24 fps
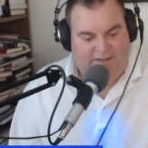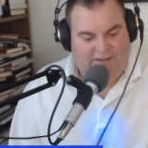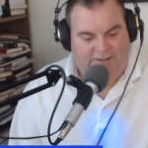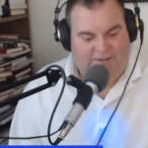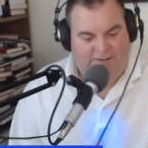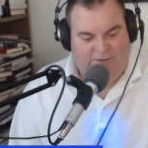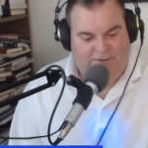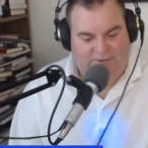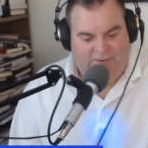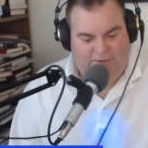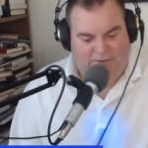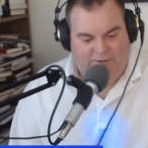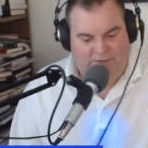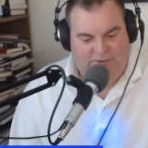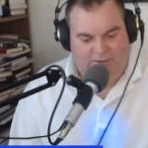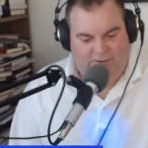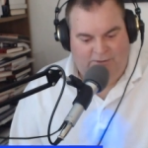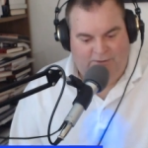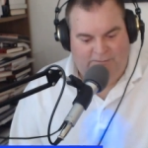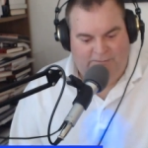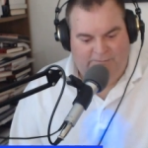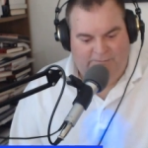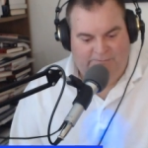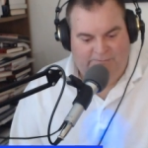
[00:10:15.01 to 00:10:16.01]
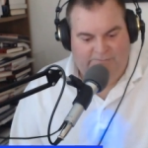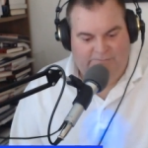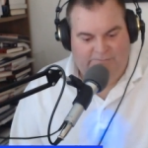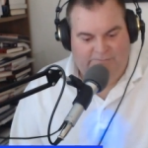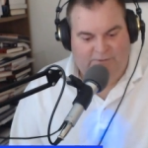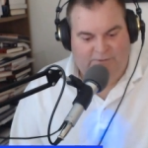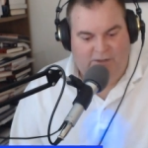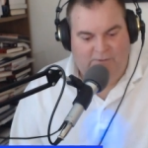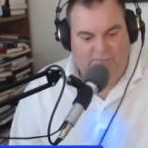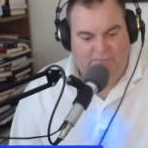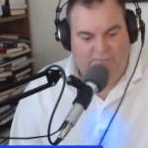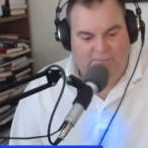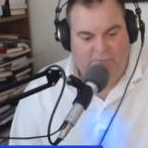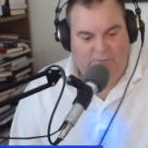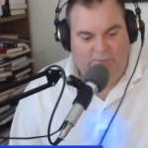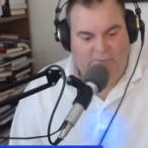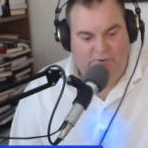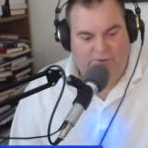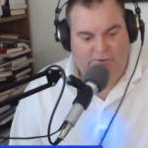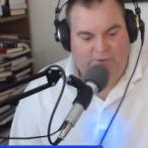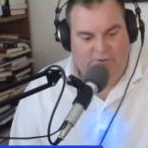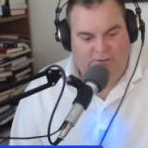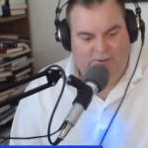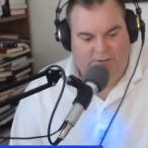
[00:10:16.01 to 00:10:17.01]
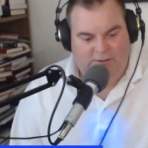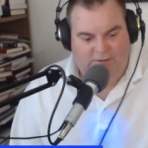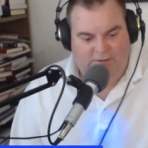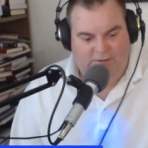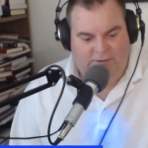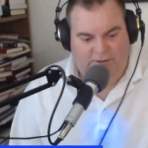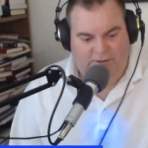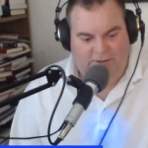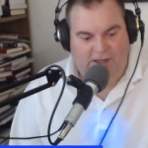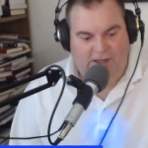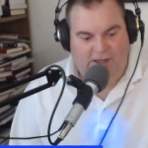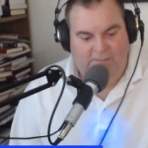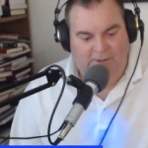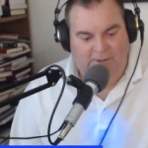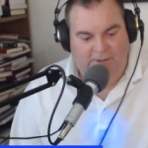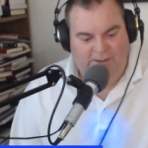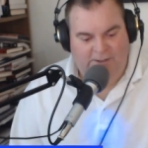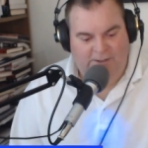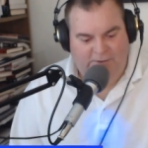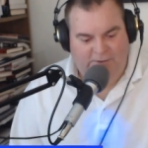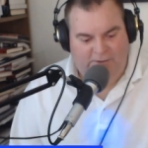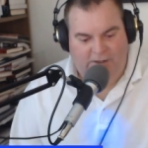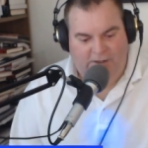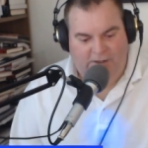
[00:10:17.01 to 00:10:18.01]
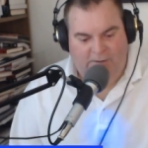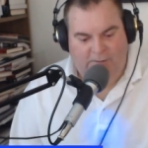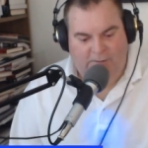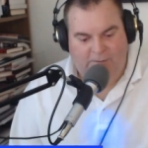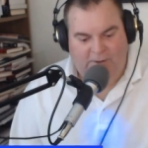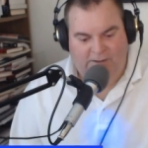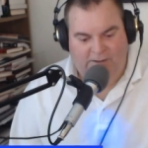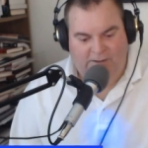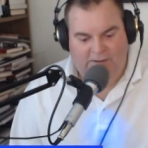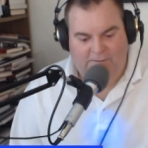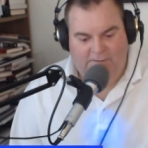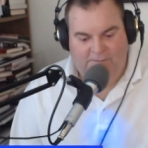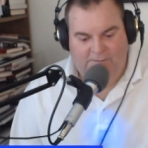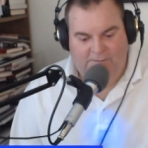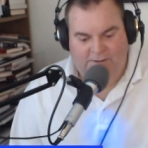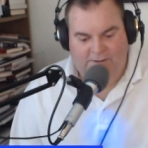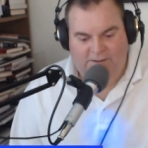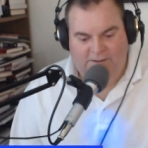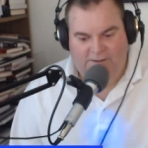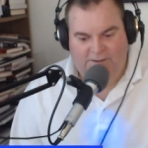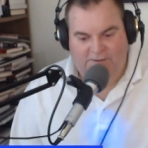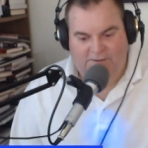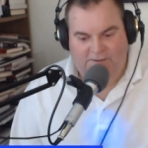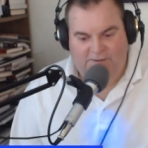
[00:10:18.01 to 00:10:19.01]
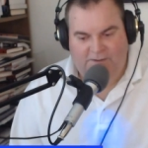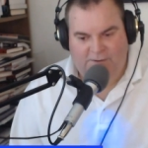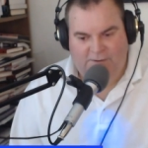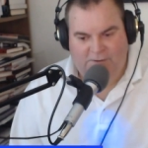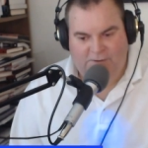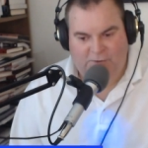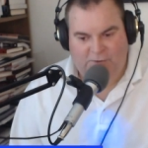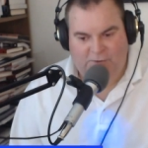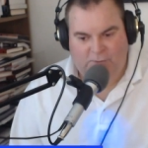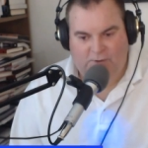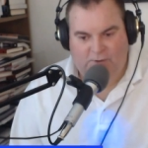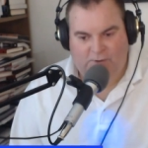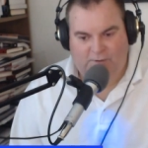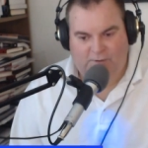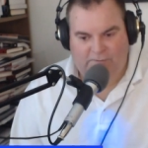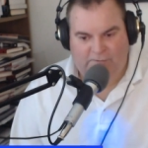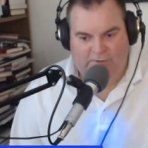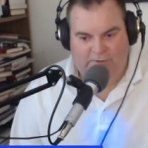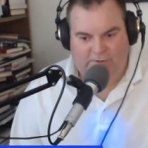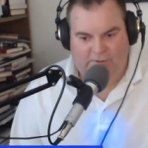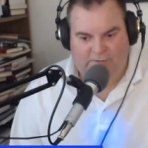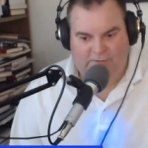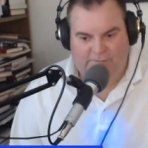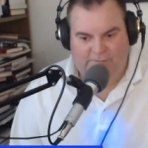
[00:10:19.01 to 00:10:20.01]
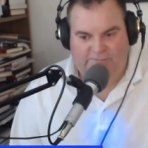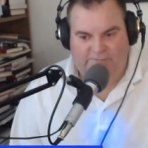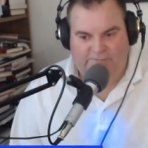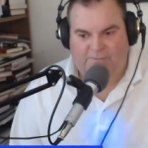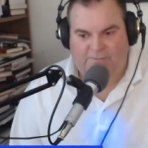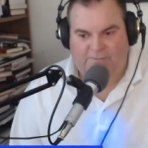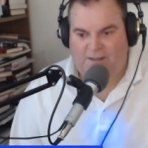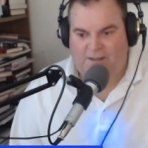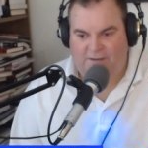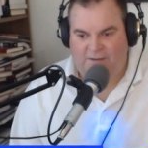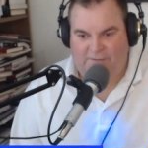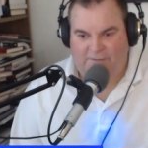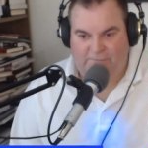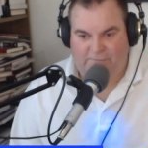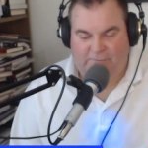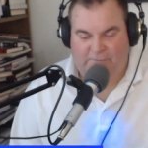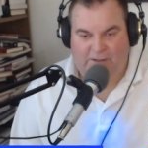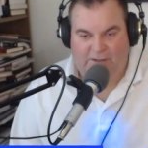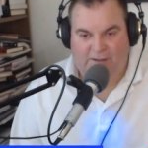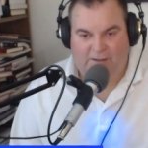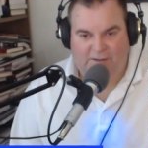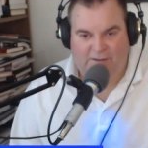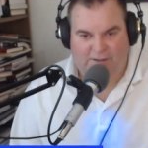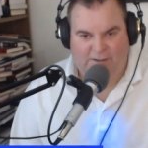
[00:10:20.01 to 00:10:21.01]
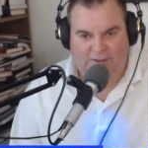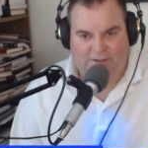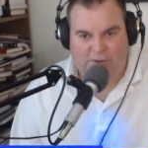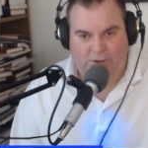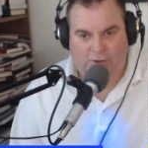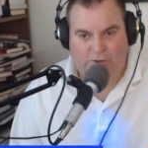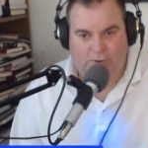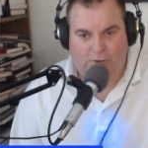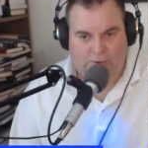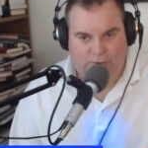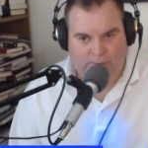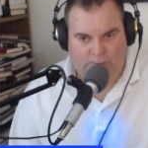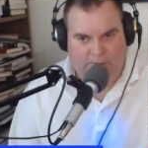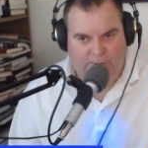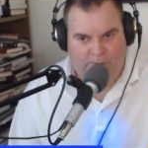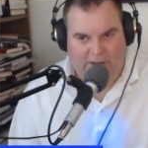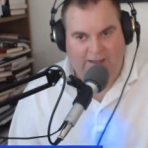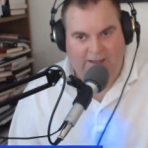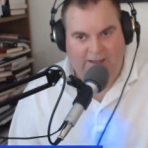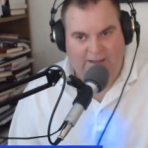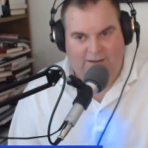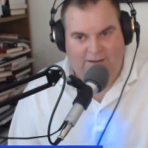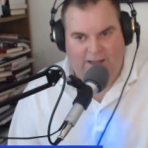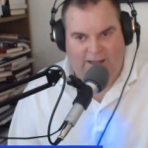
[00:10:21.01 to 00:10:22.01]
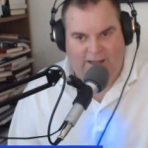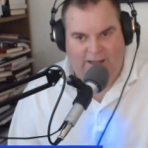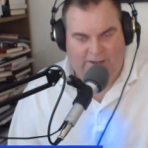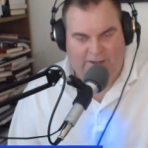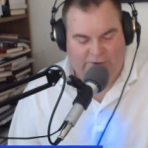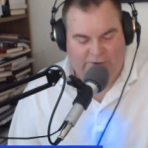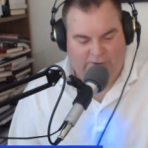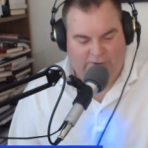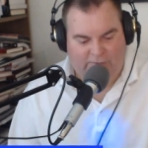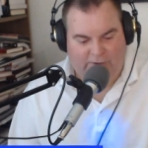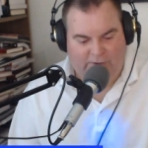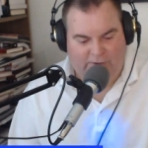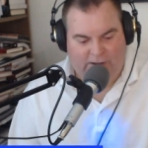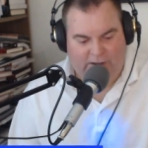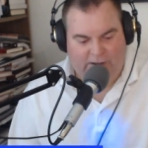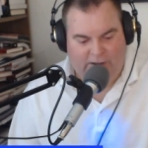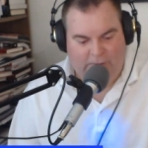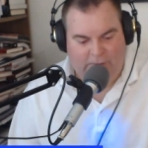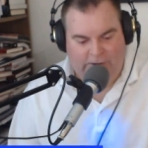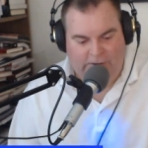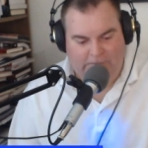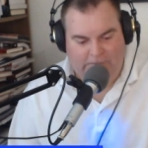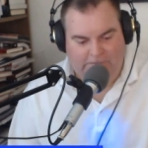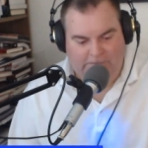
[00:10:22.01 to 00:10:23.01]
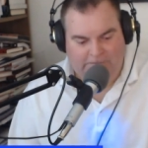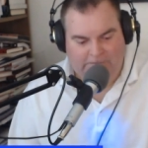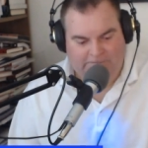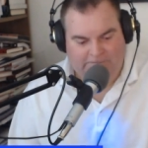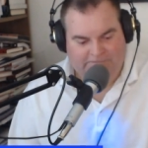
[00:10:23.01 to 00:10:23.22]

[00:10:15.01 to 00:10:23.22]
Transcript: just unfortunate comments there by him, and it sort of found a huge backlash following him.